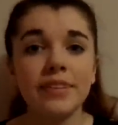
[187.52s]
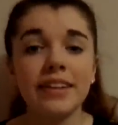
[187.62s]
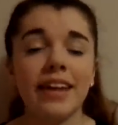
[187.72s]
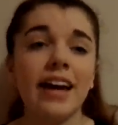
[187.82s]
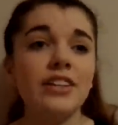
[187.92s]

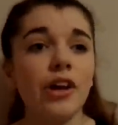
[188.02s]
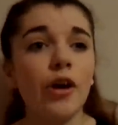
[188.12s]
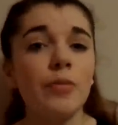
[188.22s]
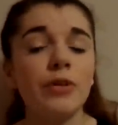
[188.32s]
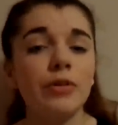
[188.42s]
And I
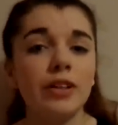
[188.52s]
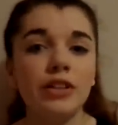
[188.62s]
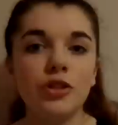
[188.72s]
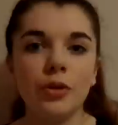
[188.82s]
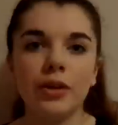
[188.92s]
hope you
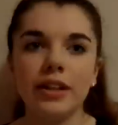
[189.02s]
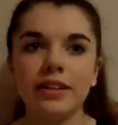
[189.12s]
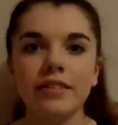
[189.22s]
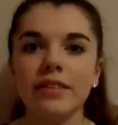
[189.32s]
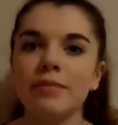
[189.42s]
enjoy
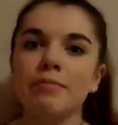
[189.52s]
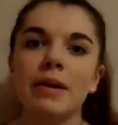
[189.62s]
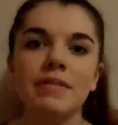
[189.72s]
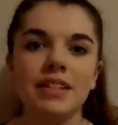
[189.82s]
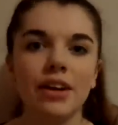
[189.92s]
my
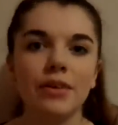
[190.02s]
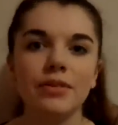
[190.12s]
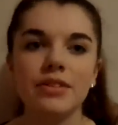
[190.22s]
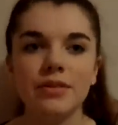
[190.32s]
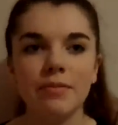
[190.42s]

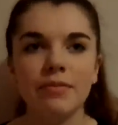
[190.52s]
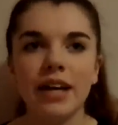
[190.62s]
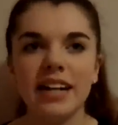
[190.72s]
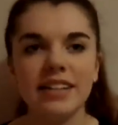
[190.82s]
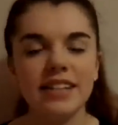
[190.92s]
videos.
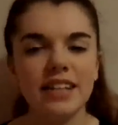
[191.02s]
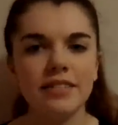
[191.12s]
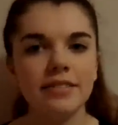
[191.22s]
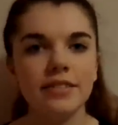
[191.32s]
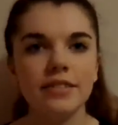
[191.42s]
And
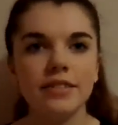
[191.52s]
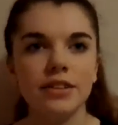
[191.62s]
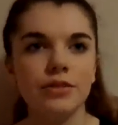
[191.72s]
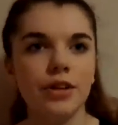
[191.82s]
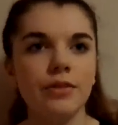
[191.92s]
if you
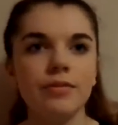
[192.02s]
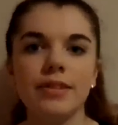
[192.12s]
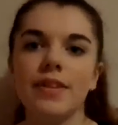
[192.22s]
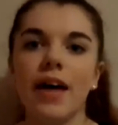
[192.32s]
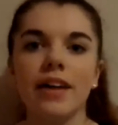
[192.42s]
don't,
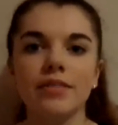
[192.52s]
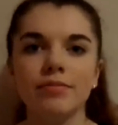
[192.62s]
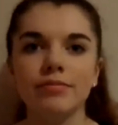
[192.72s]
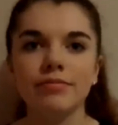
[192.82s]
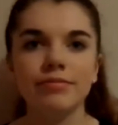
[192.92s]
then
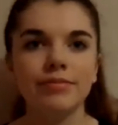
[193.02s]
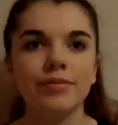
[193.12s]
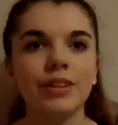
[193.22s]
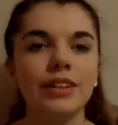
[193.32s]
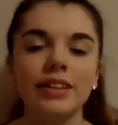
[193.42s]

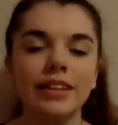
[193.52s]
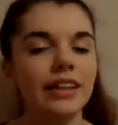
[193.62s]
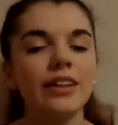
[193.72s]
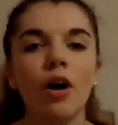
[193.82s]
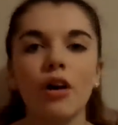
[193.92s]
you can
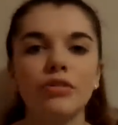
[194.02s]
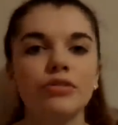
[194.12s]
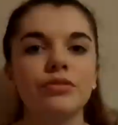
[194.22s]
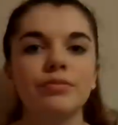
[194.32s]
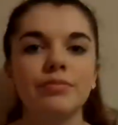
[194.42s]
click off
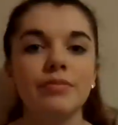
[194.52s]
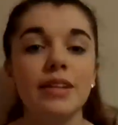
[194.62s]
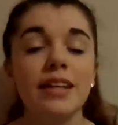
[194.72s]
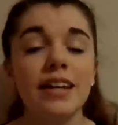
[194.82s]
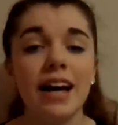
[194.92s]

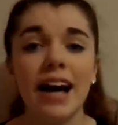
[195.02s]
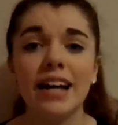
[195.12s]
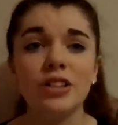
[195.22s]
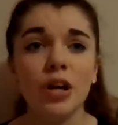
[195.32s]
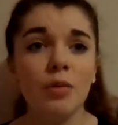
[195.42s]

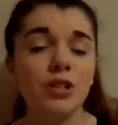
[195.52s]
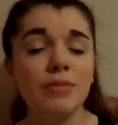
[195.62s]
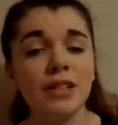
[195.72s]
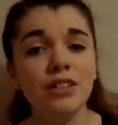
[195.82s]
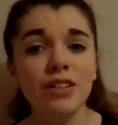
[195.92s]
and go watch something
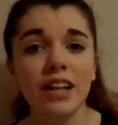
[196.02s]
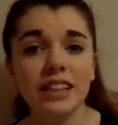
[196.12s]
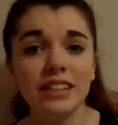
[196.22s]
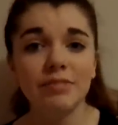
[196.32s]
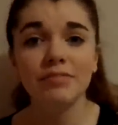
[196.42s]
you do
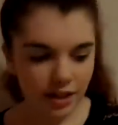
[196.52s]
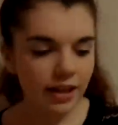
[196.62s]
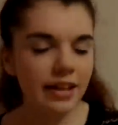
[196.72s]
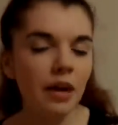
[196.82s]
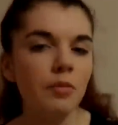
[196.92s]
like.
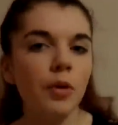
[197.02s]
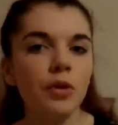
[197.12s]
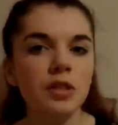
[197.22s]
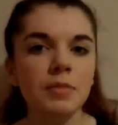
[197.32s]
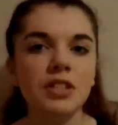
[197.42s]
Now I'm going
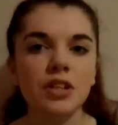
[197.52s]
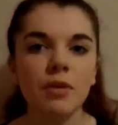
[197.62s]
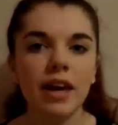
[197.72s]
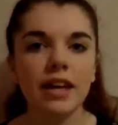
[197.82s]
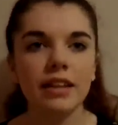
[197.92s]
to be
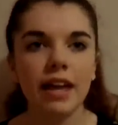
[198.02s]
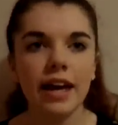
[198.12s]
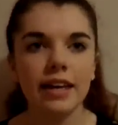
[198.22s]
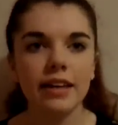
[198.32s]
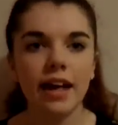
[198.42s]
doing
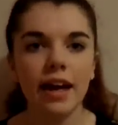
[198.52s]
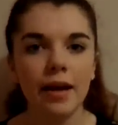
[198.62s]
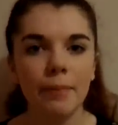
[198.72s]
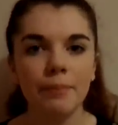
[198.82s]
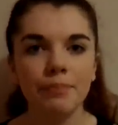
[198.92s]
like
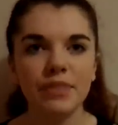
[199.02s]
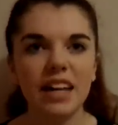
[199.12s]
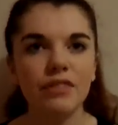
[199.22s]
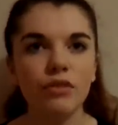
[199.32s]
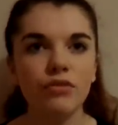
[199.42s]
kind
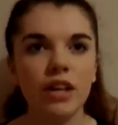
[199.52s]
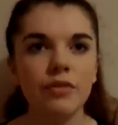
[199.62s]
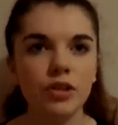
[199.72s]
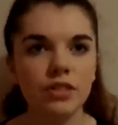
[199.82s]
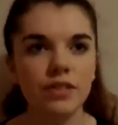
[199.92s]
of a
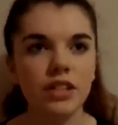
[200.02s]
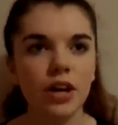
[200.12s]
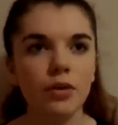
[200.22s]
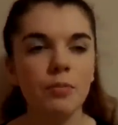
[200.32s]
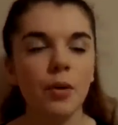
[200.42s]
favourites
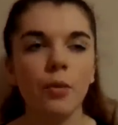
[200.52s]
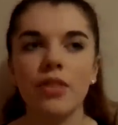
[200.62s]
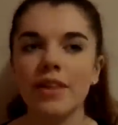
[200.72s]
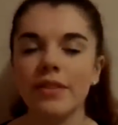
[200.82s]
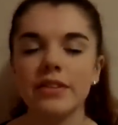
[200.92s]
video, but
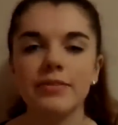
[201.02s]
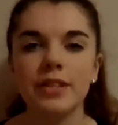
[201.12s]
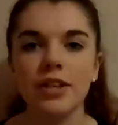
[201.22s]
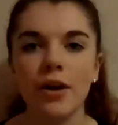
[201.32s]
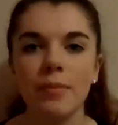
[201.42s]
within this
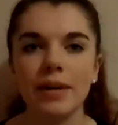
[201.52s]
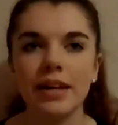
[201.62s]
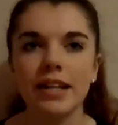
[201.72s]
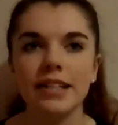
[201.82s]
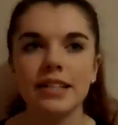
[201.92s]
video,
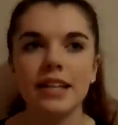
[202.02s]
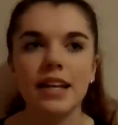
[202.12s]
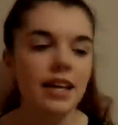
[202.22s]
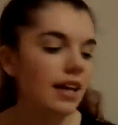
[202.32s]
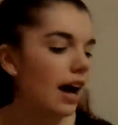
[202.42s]
because
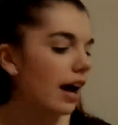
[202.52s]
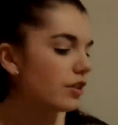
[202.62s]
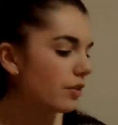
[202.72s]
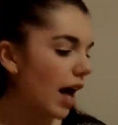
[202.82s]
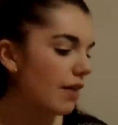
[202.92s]
I
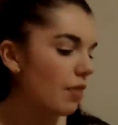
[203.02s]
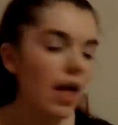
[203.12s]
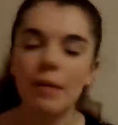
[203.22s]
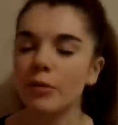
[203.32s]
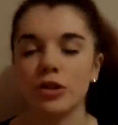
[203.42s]
don't have
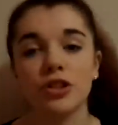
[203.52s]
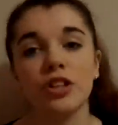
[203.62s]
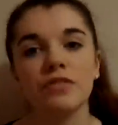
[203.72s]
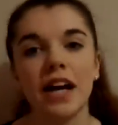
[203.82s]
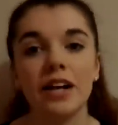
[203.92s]
that much stuff
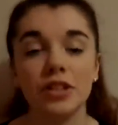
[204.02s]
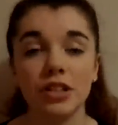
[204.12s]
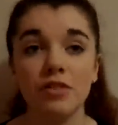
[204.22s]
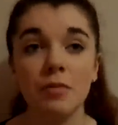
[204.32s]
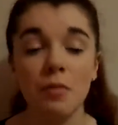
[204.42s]
to actually
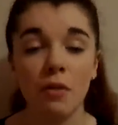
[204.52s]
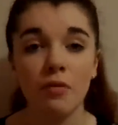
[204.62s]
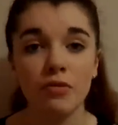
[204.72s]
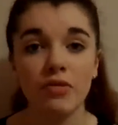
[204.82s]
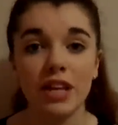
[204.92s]
film a proper
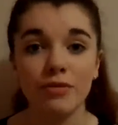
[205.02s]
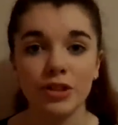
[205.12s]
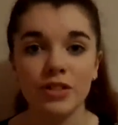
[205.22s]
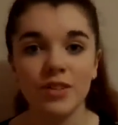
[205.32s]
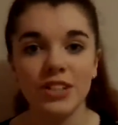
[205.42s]

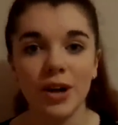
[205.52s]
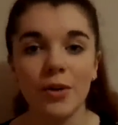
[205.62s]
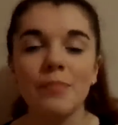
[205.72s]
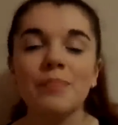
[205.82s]
favourites video.